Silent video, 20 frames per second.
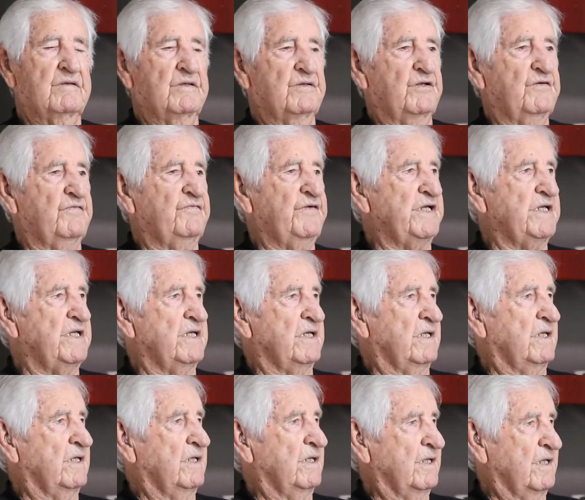
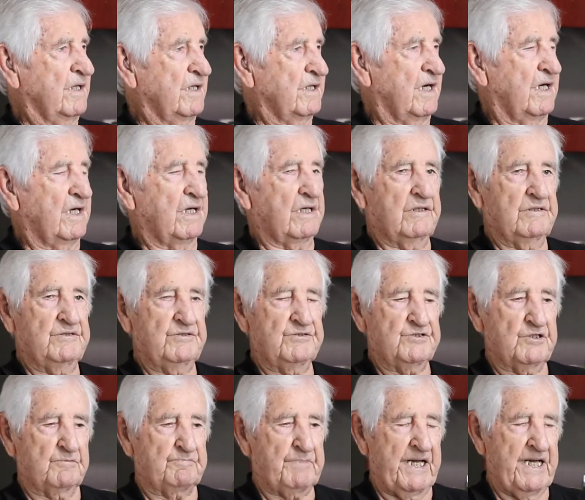defeating
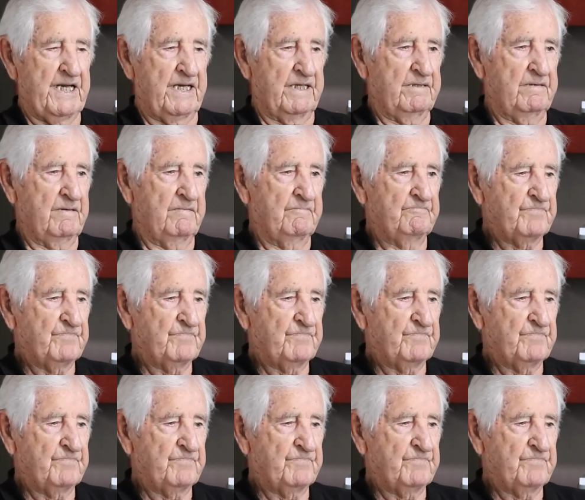Japan,